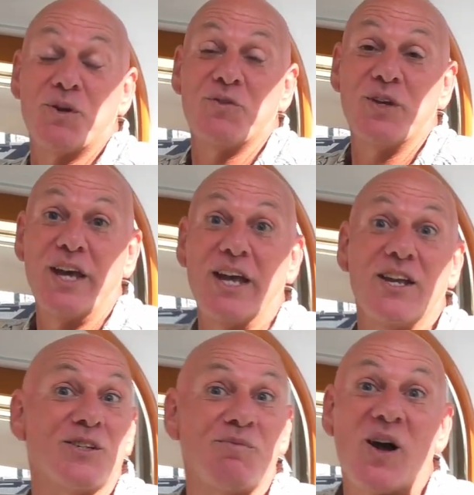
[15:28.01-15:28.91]
of
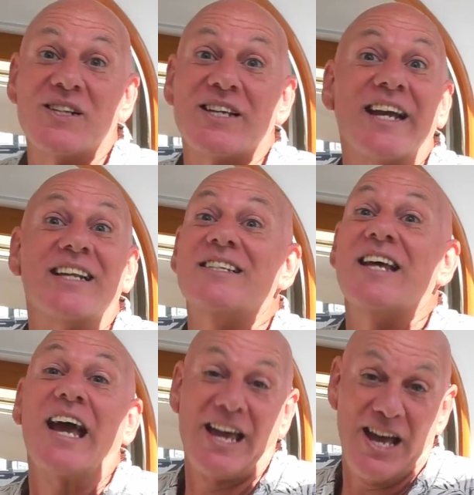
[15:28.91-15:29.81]
years, it might take
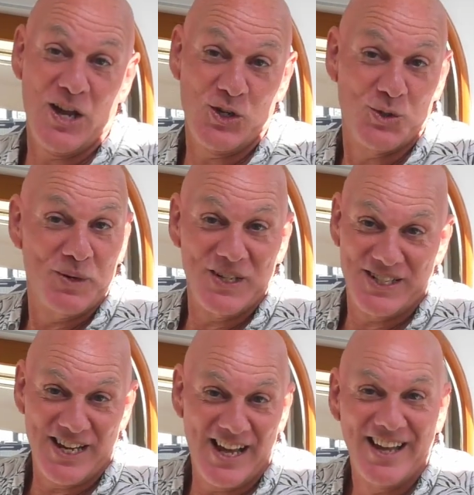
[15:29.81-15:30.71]
decades,
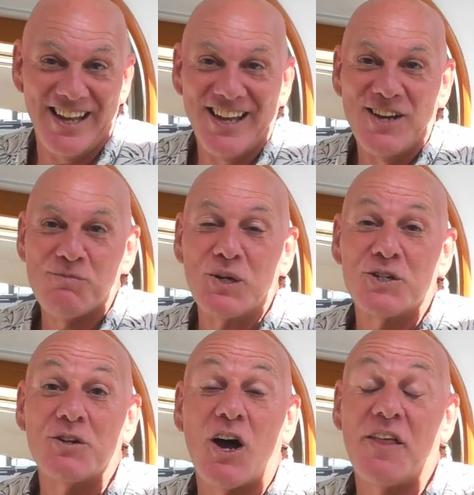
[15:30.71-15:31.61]
but
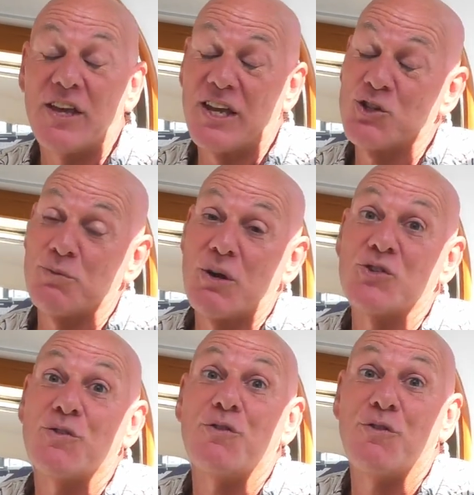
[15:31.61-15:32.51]
I think
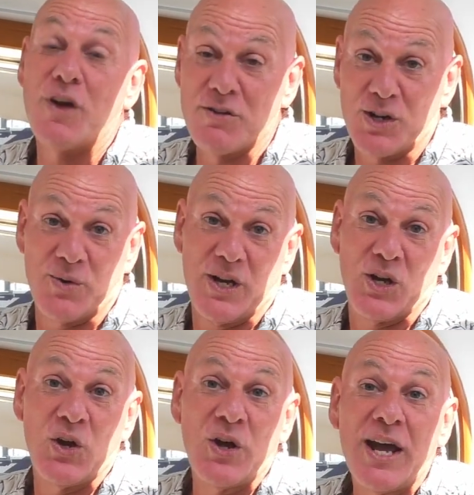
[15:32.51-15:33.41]
Isabel's a very quick
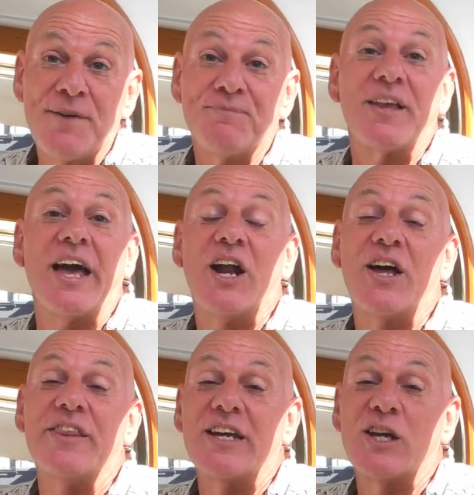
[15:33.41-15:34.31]
learner, and
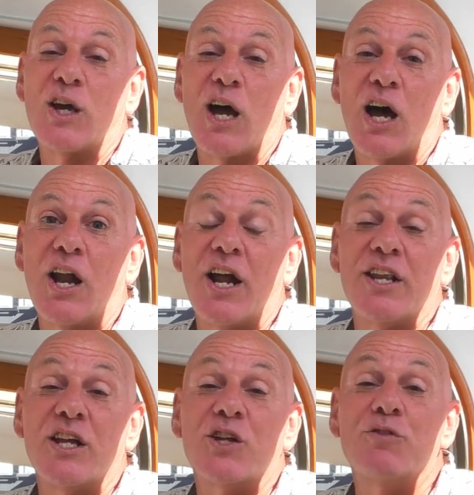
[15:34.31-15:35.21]
I think
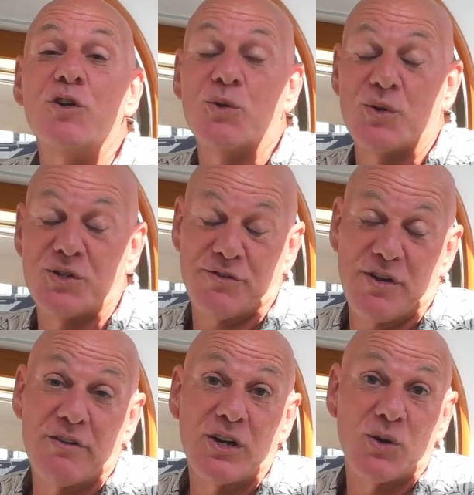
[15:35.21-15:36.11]
the viewers are
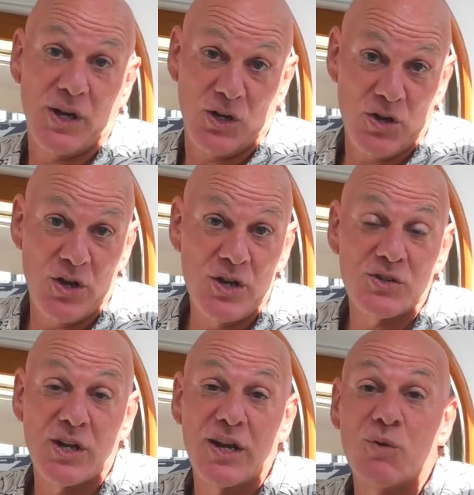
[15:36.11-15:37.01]
very quick
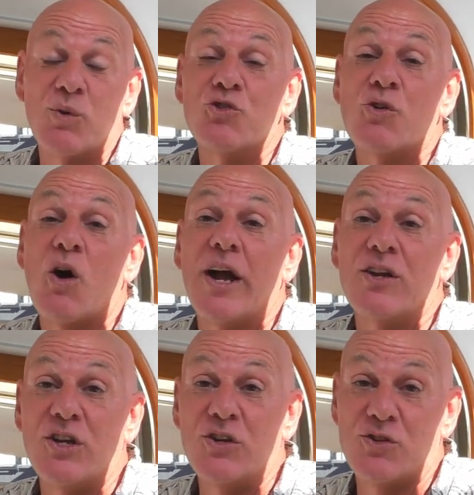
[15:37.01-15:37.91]
learners, and we try
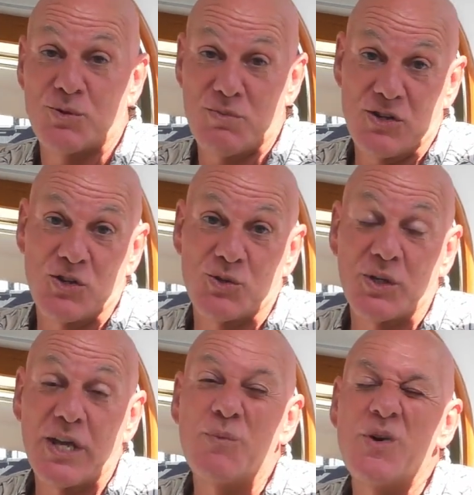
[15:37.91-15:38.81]
and teach as much as we
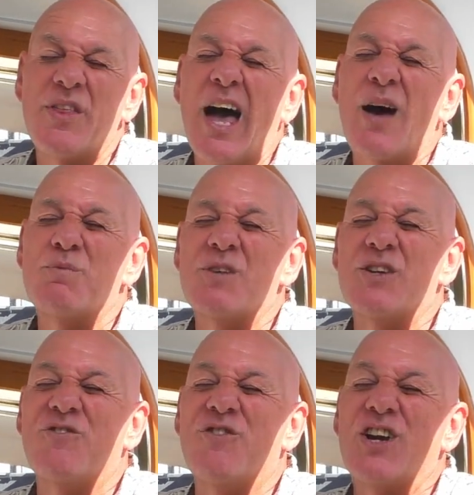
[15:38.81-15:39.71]
can without
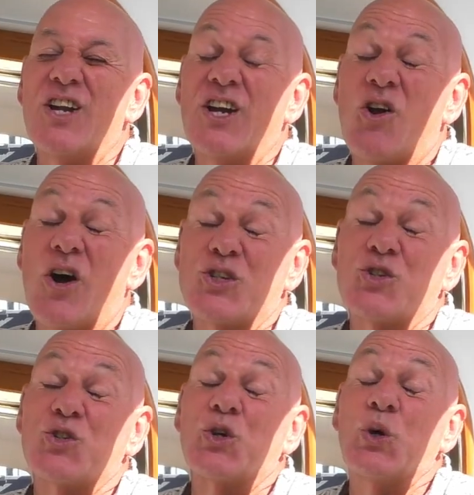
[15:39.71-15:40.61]
it feeling like
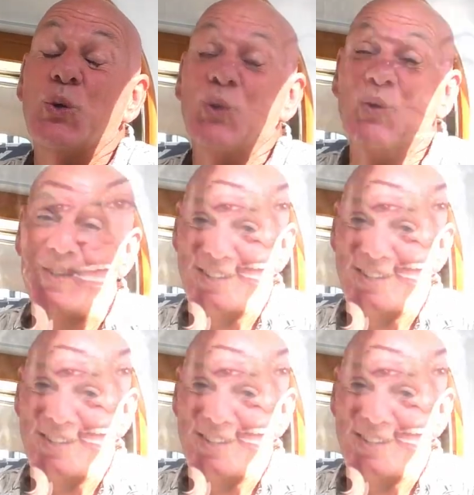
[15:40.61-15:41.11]
school.